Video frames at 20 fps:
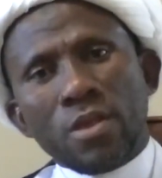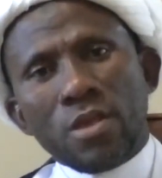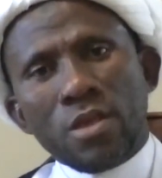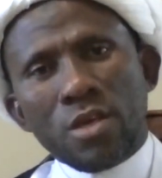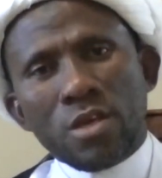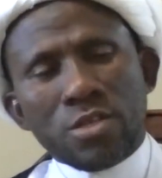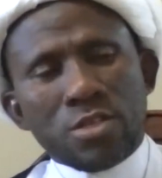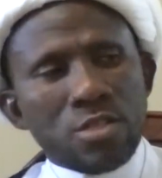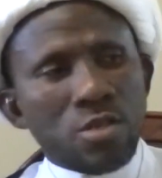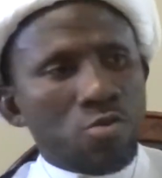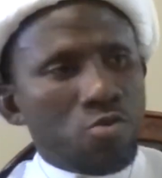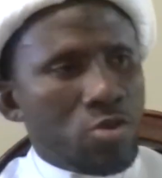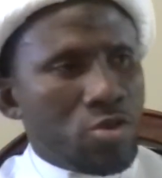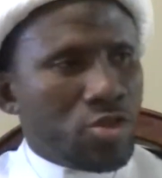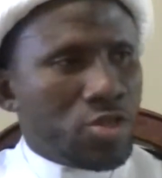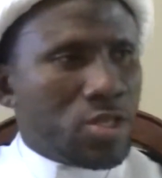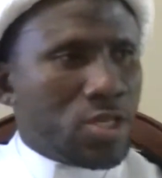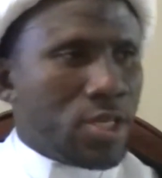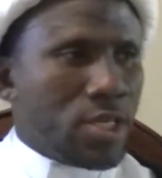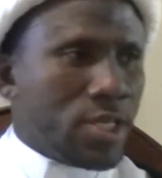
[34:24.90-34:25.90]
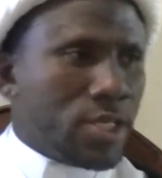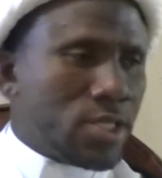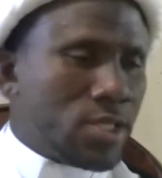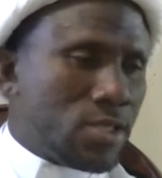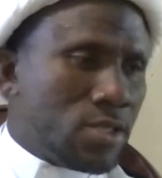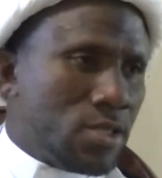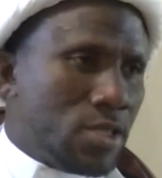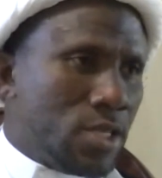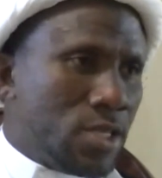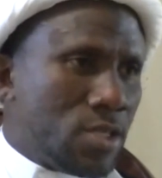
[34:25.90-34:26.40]
Yes, the question
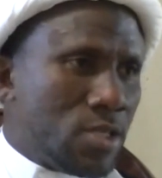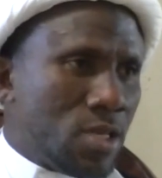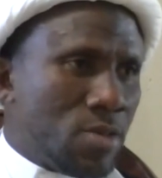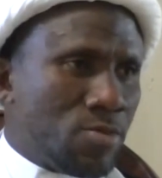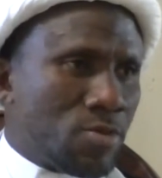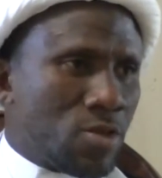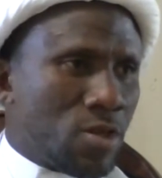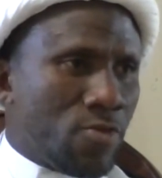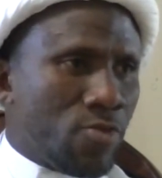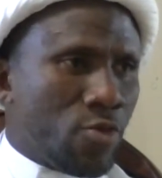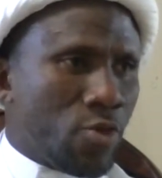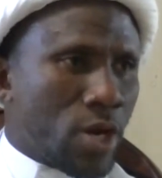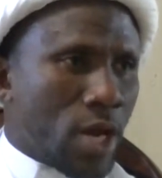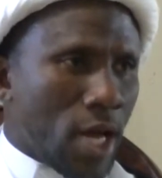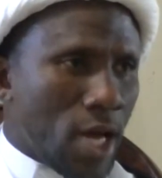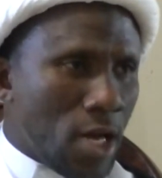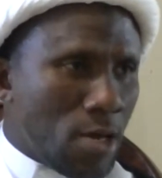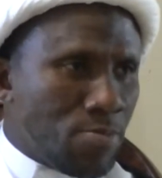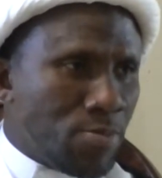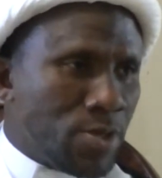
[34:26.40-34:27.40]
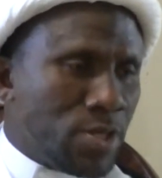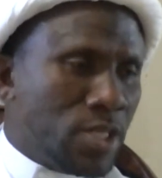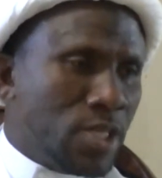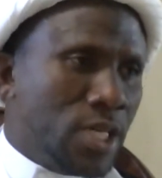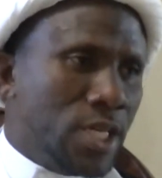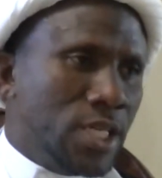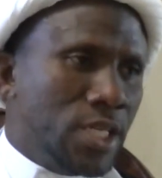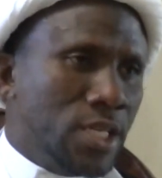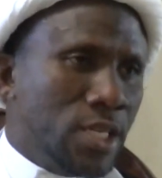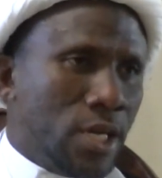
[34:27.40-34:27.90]
is, in terms of what happened
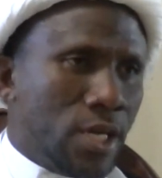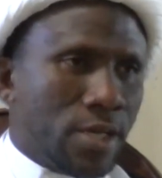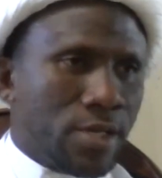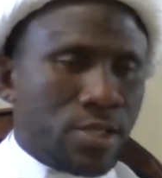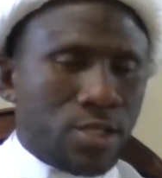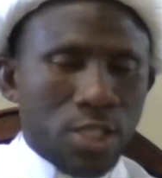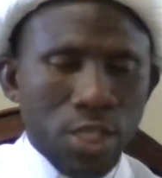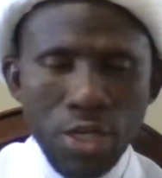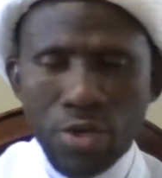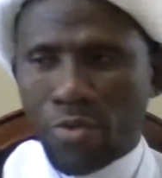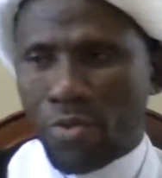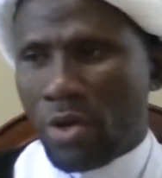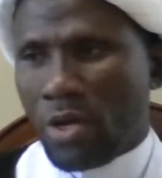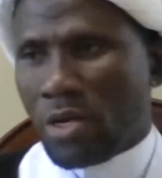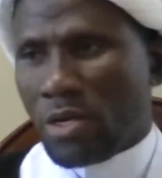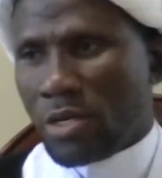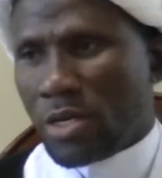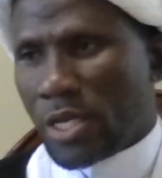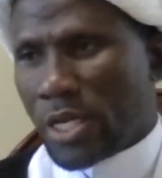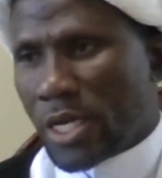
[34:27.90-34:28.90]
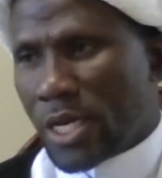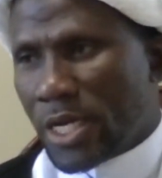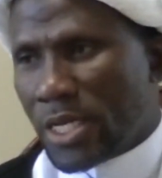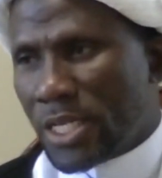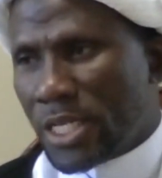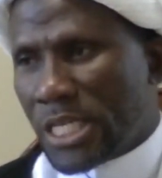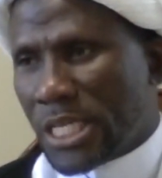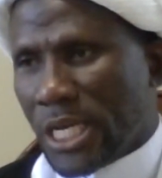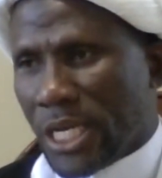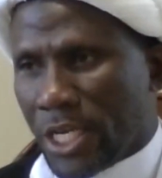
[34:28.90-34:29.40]
in uh, Syria
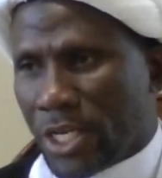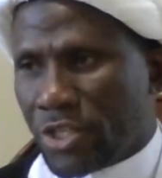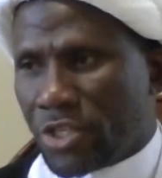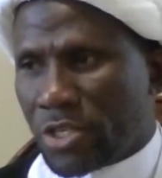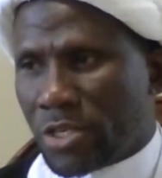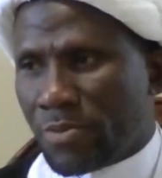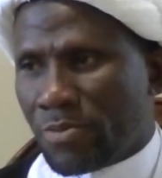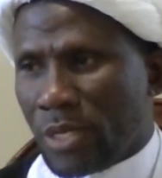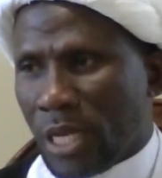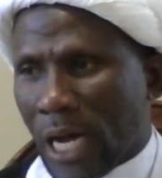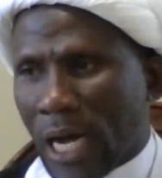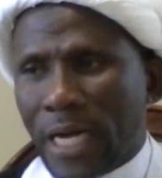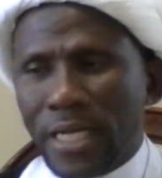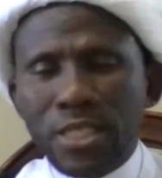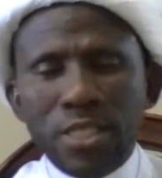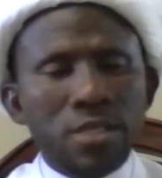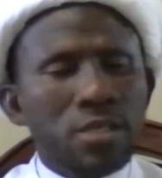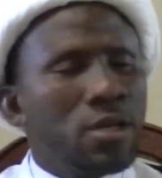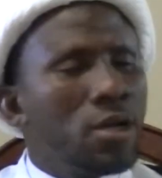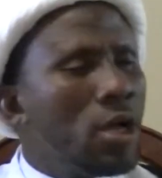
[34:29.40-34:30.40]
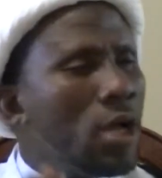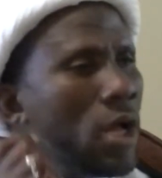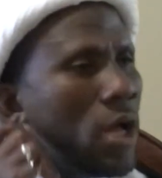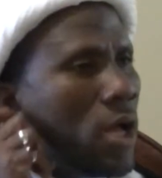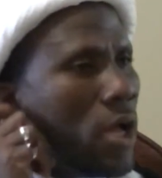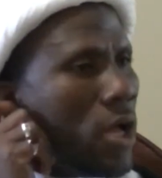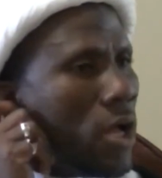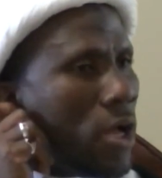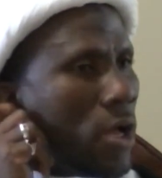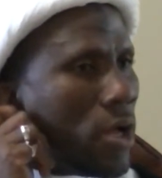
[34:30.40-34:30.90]
regarding the Hujr ibn Adi,
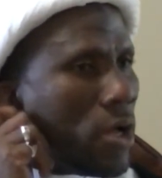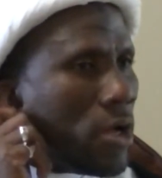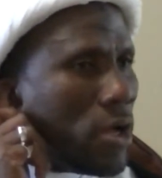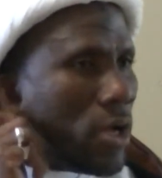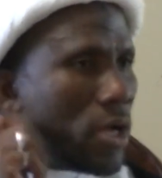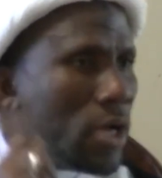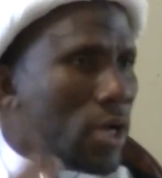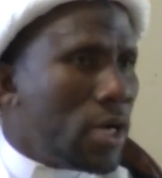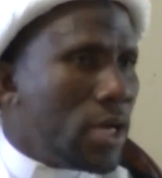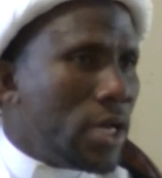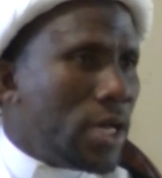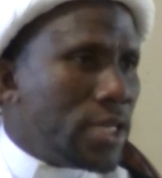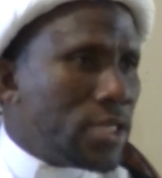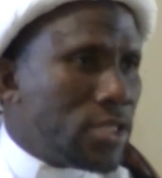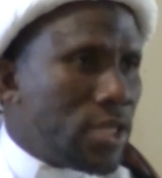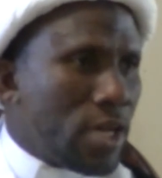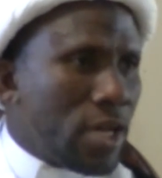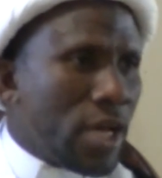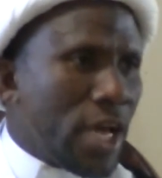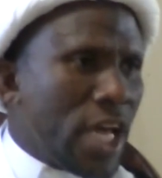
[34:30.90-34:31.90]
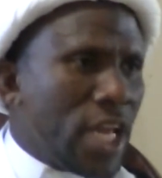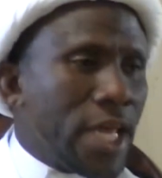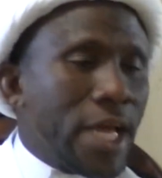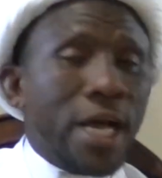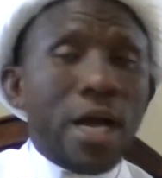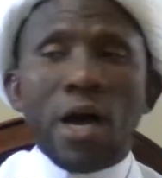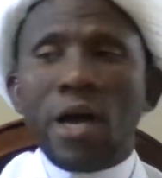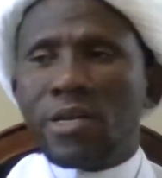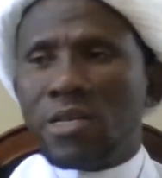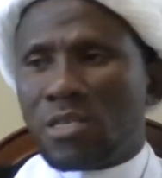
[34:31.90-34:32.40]
is there any
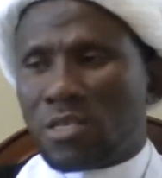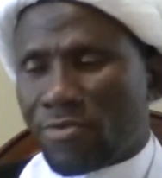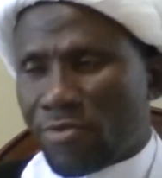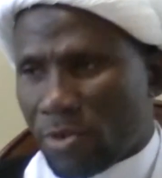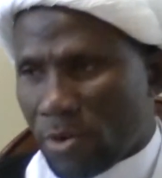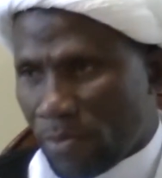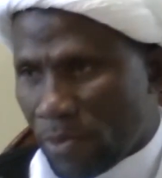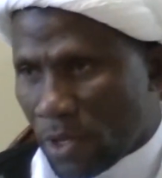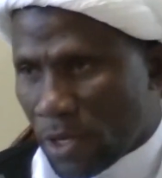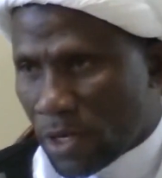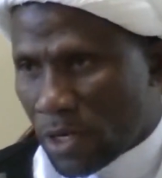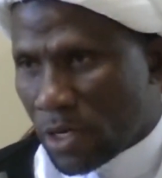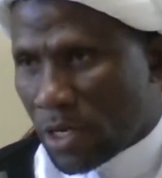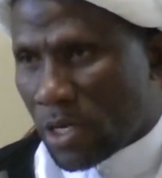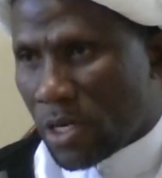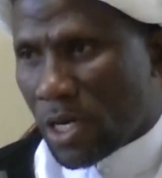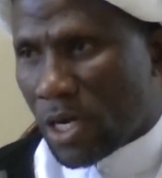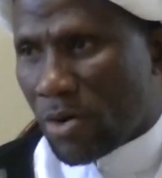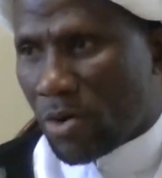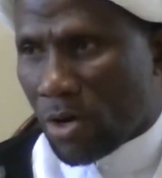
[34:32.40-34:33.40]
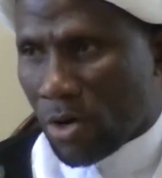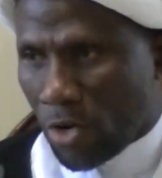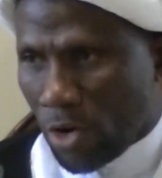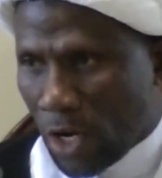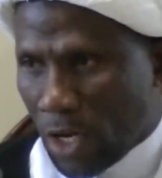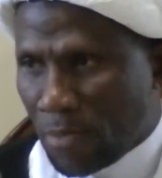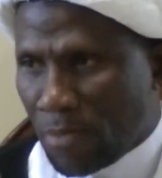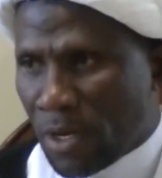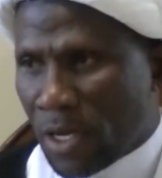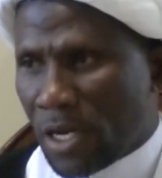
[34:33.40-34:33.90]
guidance from the our
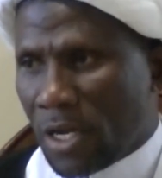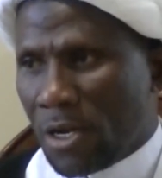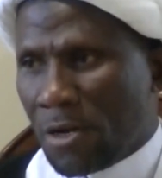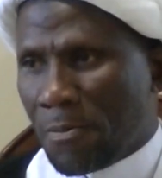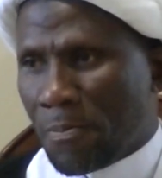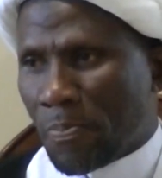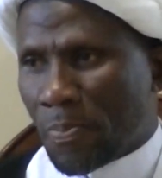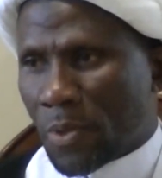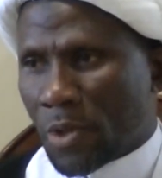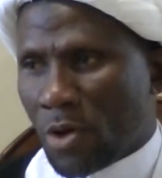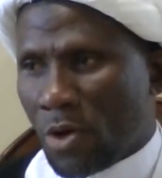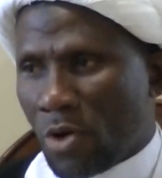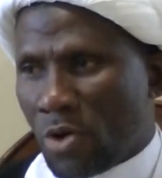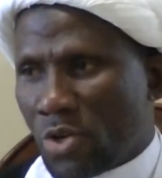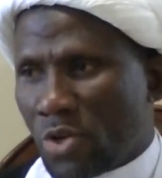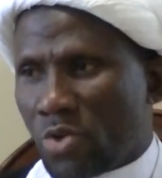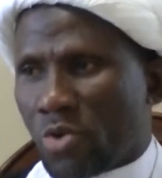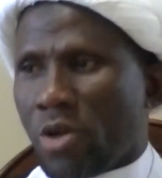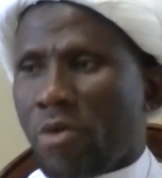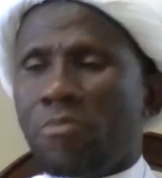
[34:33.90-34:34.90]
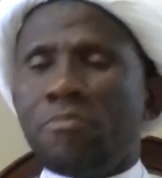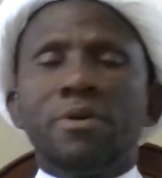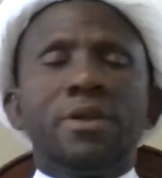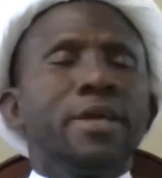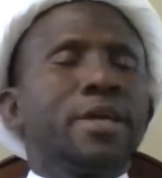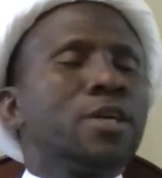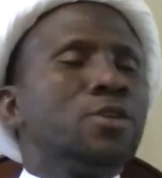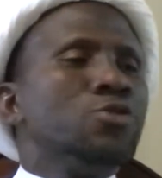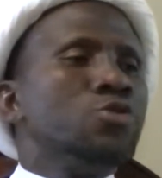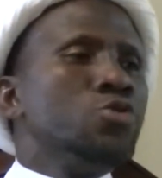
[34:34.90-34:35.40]
ulama, or no, everybody
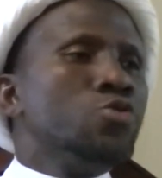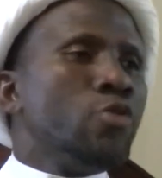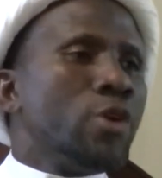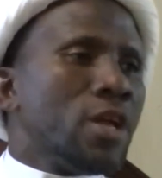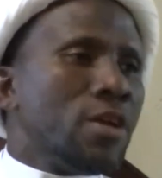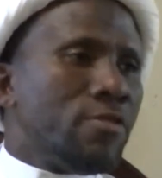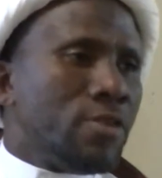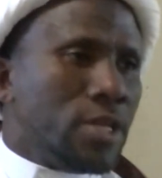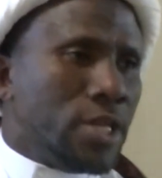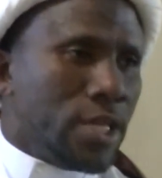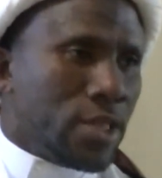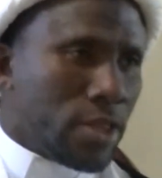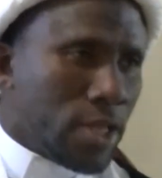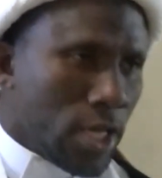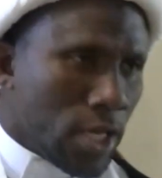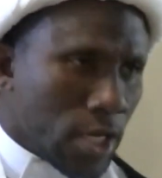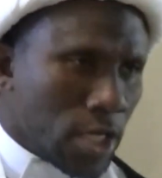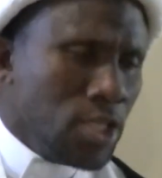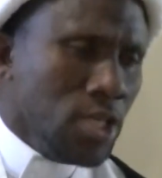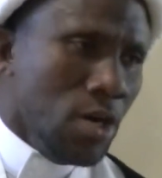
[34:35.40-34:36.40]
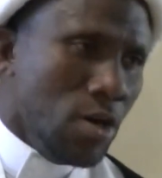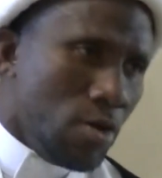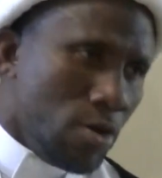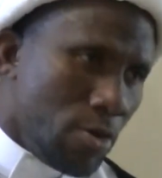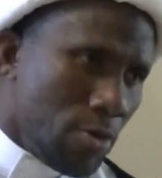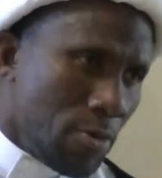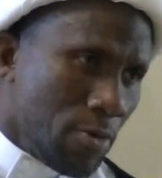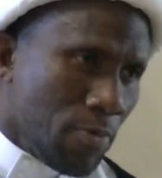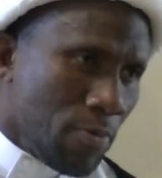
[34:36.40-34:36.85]
can do whatever they think? No.